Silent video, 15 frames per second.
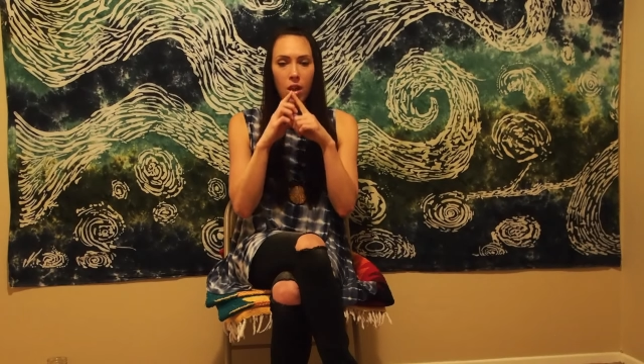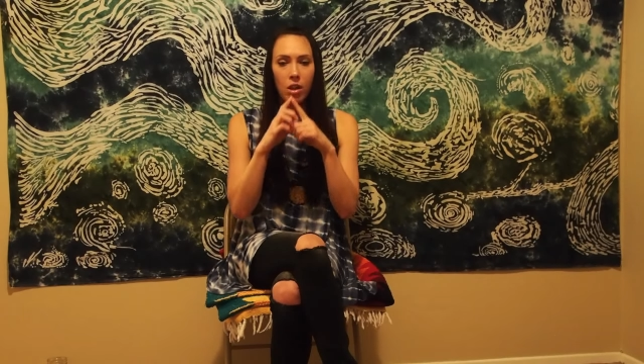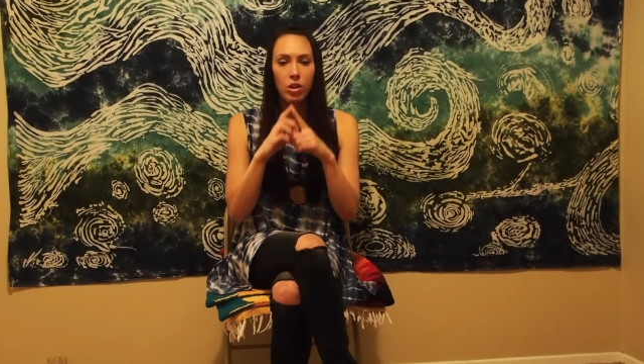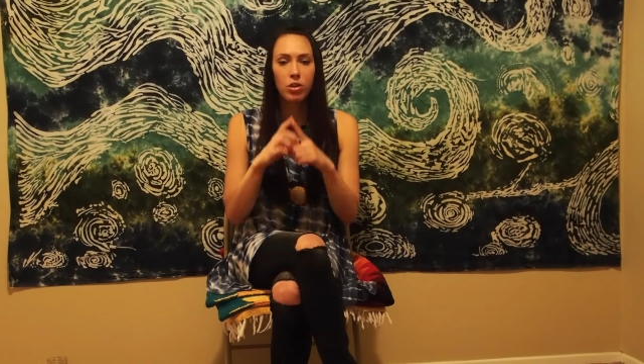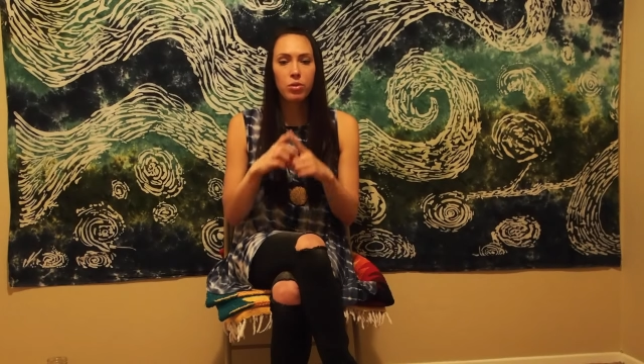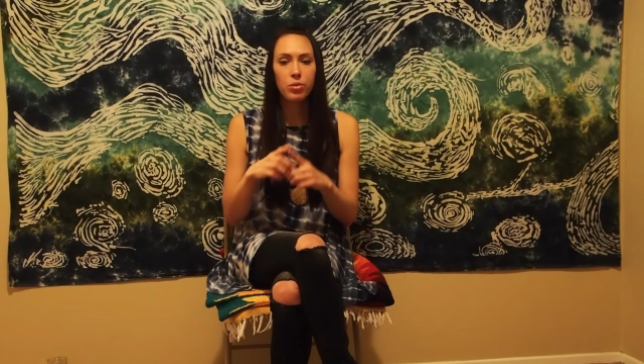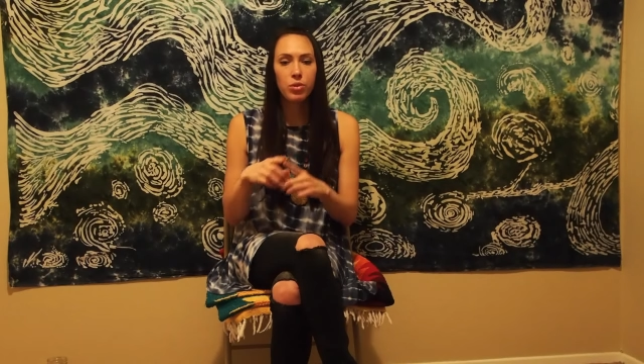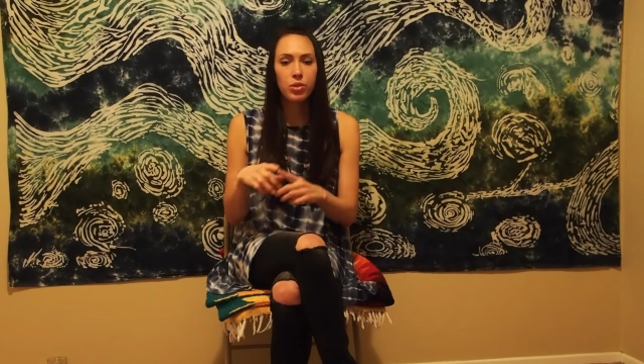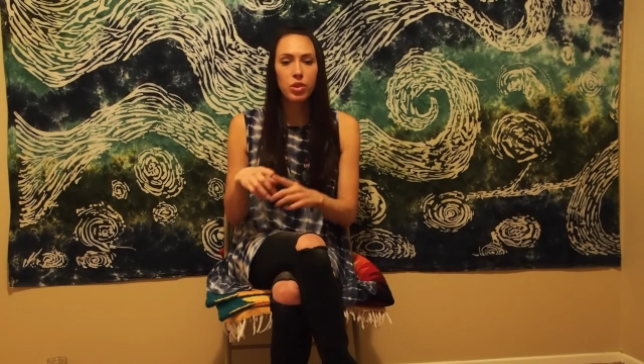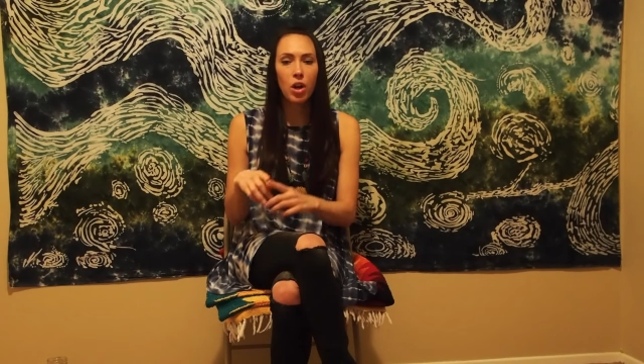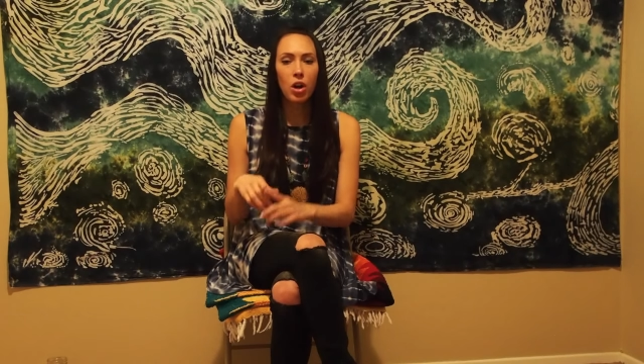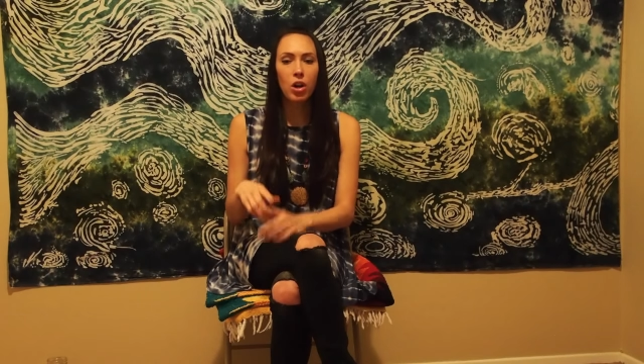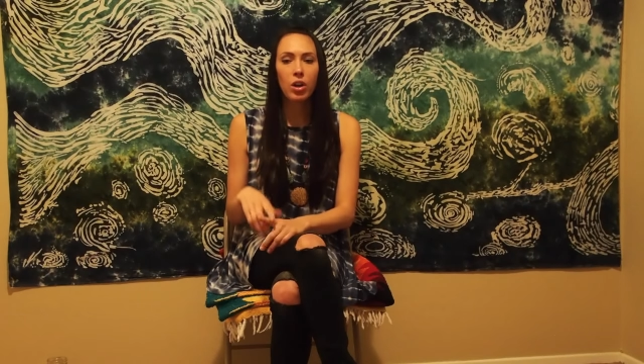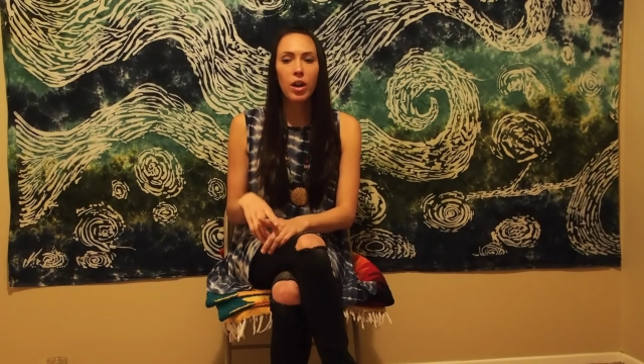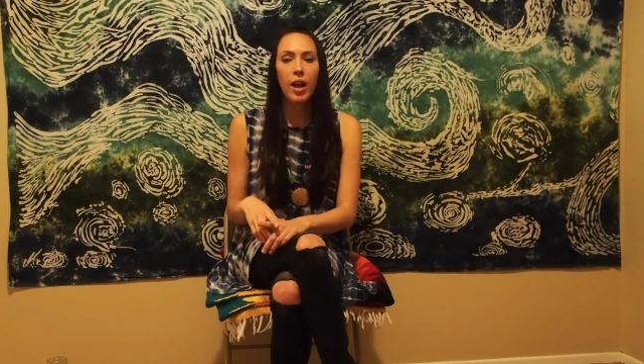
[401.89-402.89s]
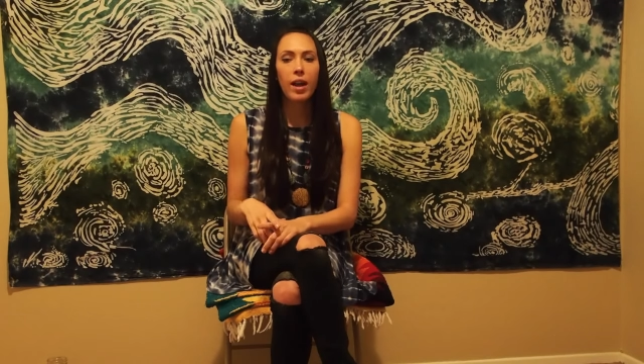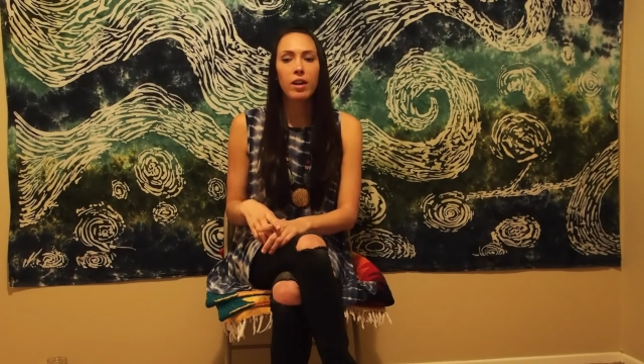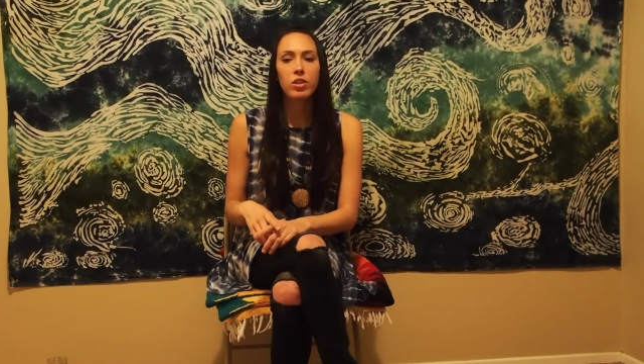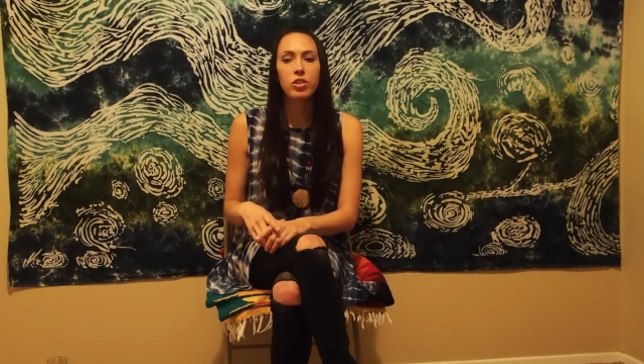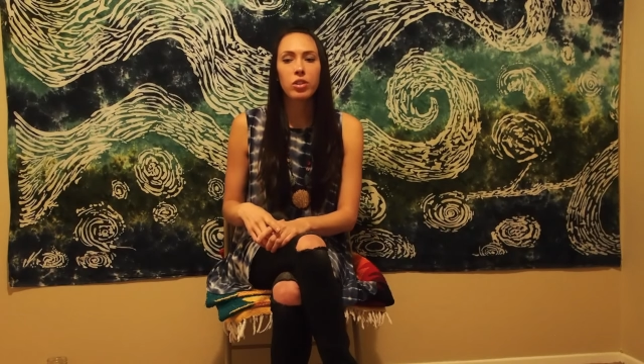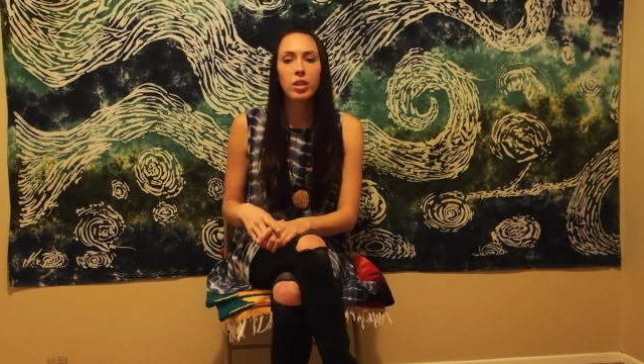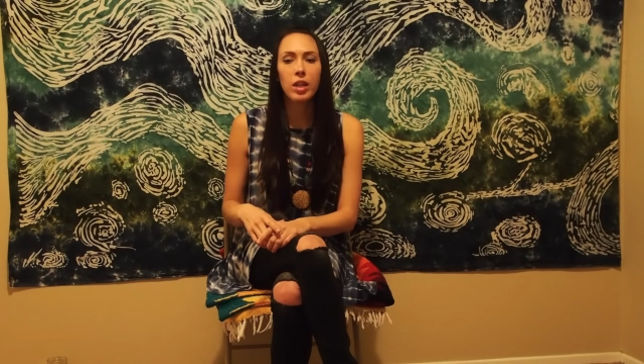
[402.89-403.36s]
you start
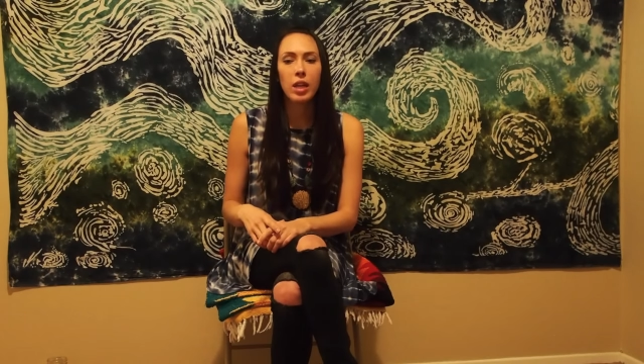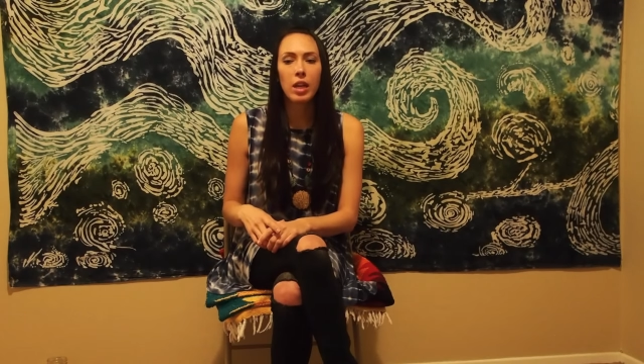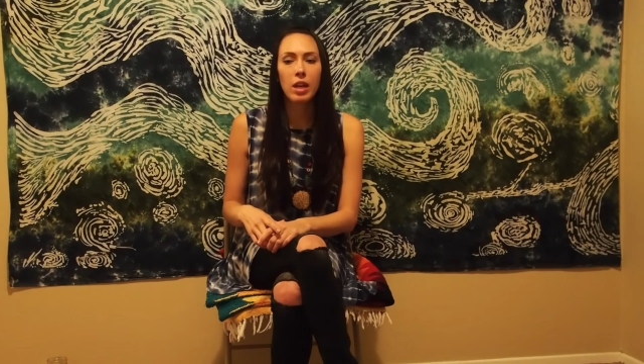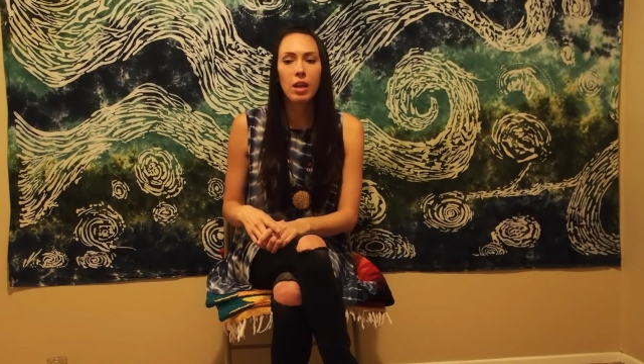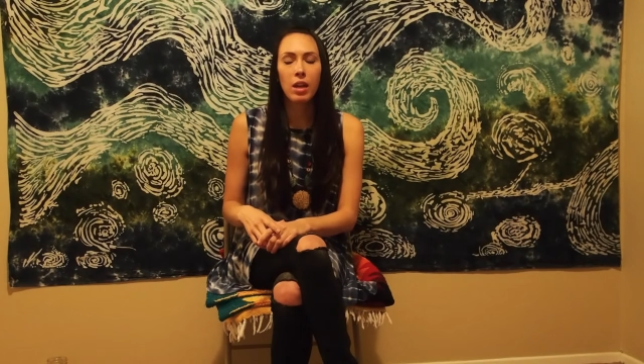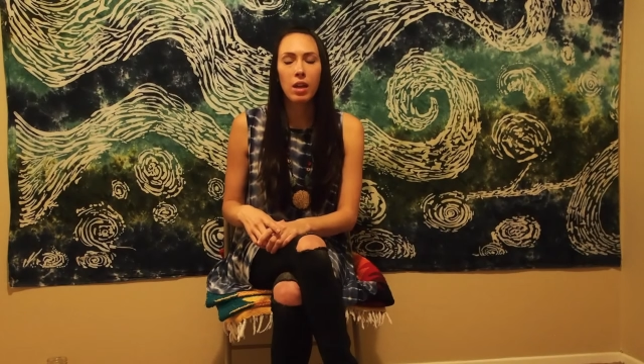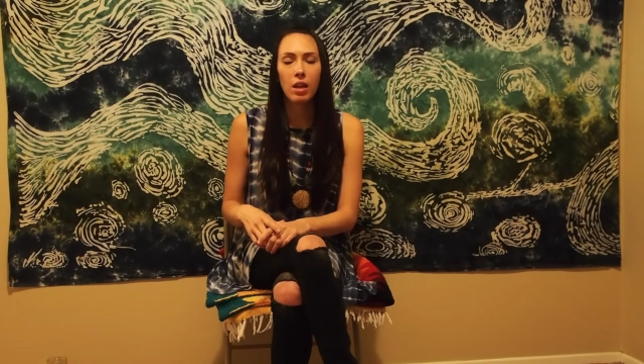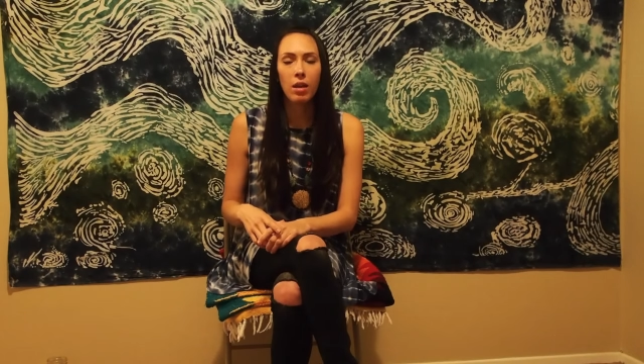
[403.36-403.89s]
actually